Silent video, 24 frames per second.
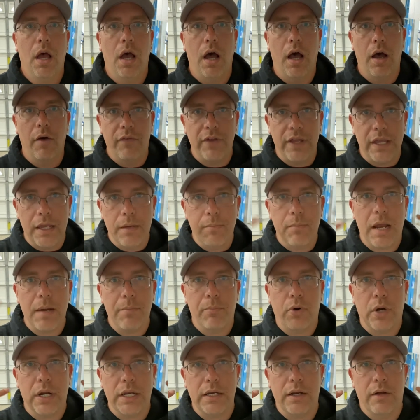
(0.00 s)
of in my
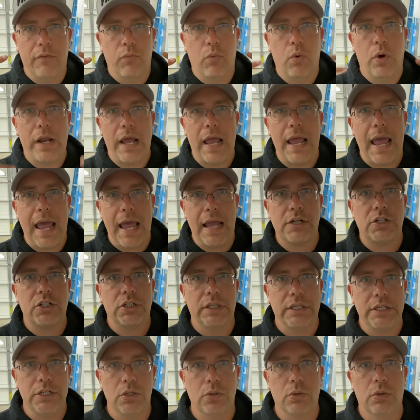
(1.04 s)
brain of what I
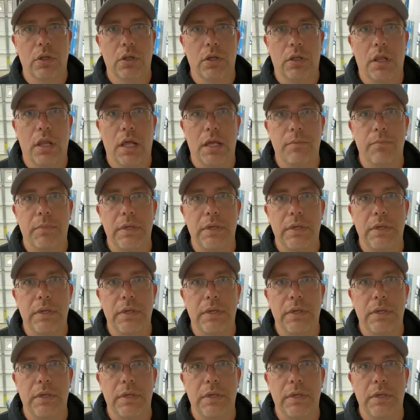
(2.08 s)
actually do look like.